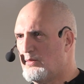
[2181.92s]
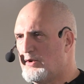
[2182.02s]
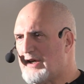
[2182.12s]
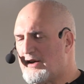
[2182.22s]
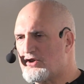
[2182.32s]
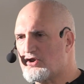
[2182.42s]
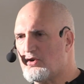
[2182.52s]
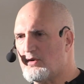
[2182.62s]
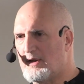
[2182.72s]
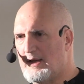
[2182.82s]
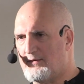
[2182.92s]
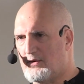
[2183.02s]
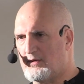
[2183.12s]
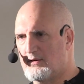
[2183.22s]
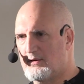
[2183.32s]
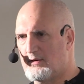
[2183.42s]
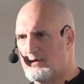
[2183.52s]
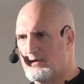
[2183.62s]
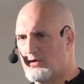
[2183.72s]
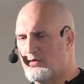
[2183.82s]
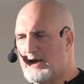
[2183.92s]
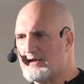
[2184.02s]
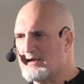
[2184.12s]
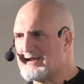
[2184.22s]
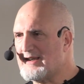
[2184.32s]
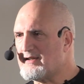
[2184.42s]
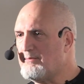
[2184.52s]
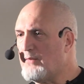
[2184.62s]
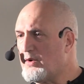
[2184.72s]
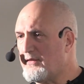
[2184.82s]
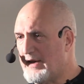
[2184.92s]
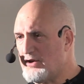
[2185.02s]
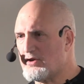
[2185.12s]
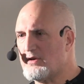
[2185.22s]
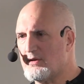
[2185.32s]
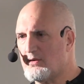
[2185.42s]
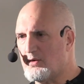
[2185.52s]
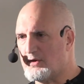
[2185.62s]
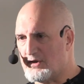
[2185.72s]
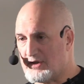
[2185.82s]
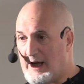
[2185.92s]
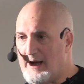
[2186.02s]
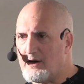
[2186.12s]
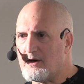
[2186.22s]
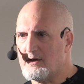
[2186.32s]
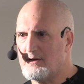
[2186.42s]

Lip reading: which at a certain level creates a sense of motivation or desire.